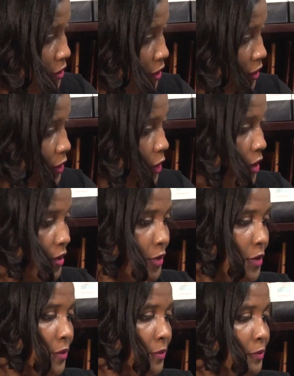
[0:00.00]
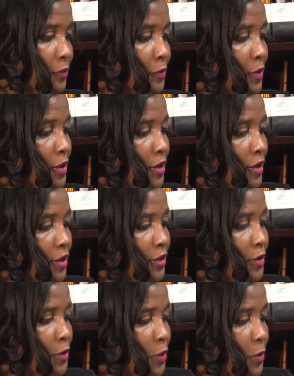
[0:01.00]
Dr. Archer,
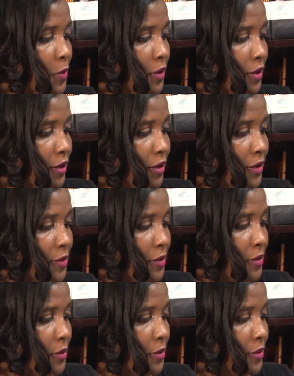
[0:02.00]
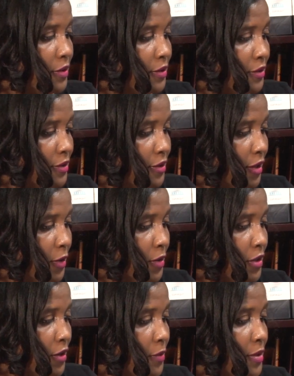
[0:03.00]
you are the
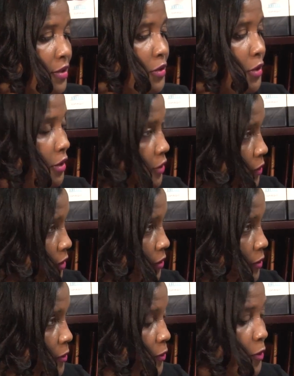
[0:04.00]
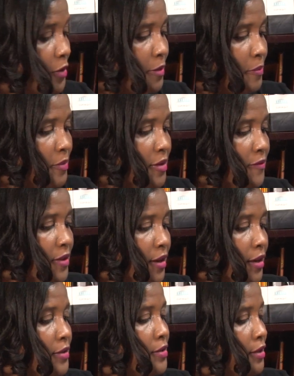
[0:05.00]
Secretary General for the
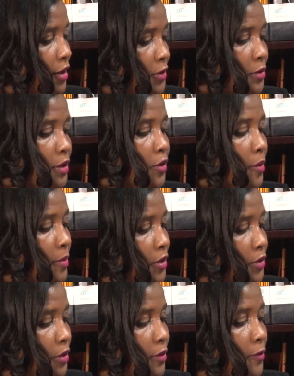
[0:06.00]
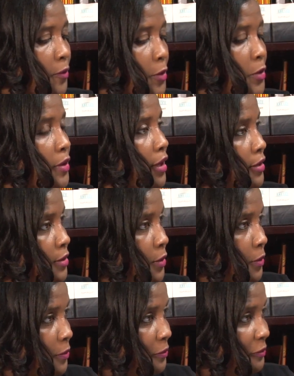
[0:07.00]
BVI's National Commission for
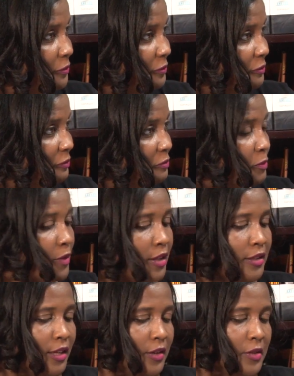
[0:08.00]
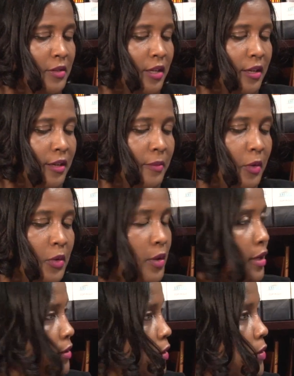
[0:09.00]
UNESCO. Tell us about
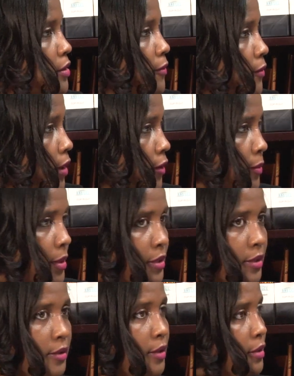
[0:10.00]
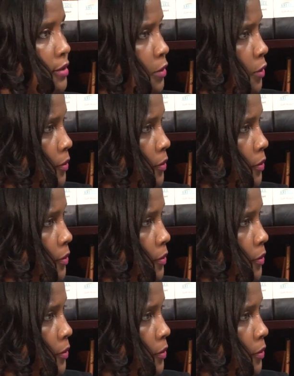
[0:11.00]
UNESCO's involvement in this whole